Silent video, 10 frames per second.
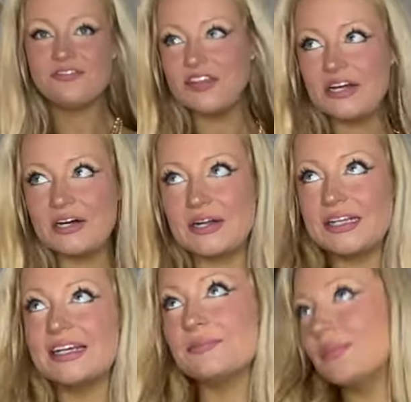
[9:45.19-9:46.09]

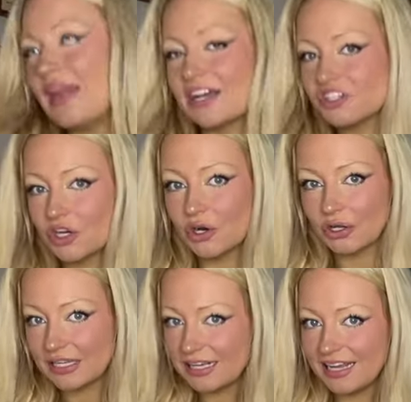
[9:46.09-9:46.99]
feel extra
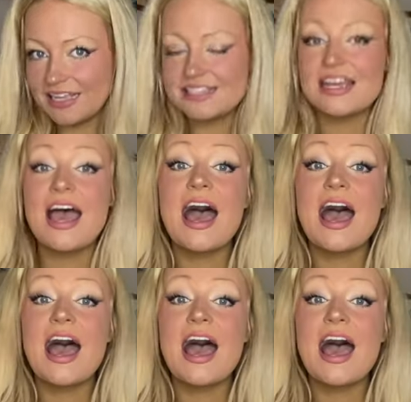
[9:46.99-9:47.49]
girly in it.